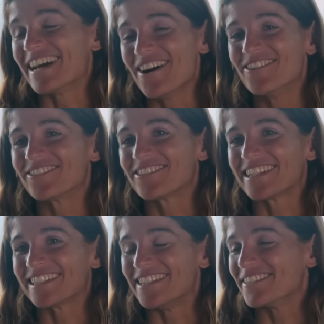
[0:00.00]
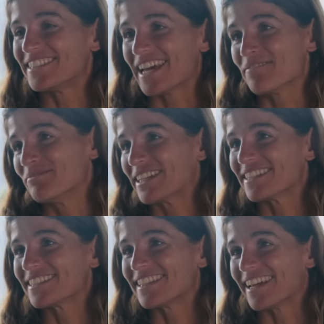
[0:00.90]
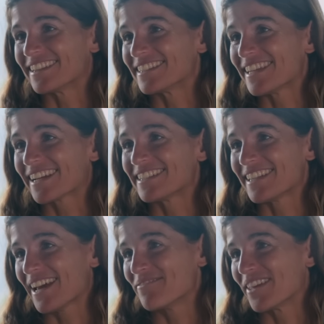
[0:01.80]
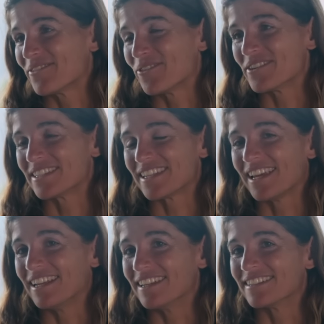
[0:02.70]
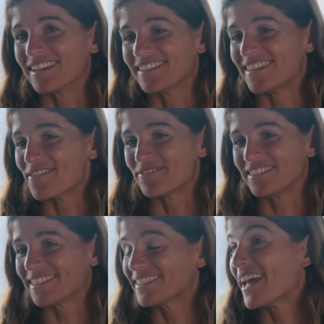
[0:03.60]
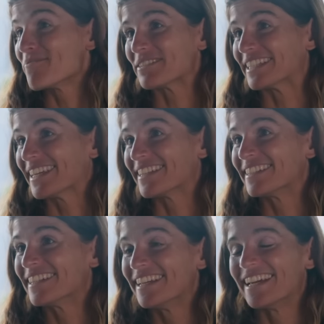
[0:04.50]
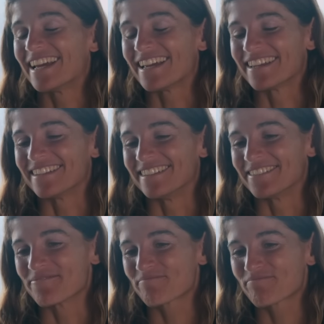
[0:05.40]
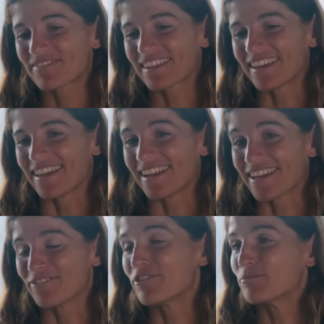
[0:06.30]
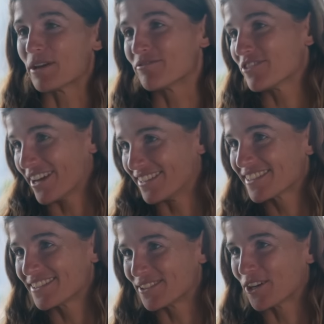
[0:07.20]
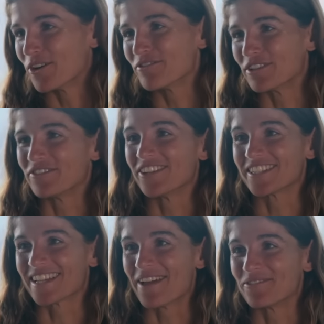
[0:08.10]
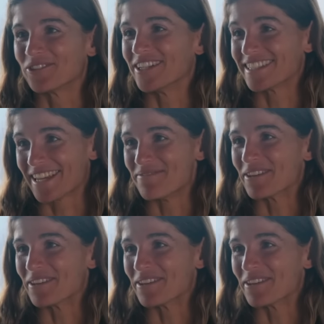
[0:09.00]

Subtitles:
how quickly you adapt, because like the second time that we weren't sailing, that didn't happen again. And I could feel my friends going for the first time doing the same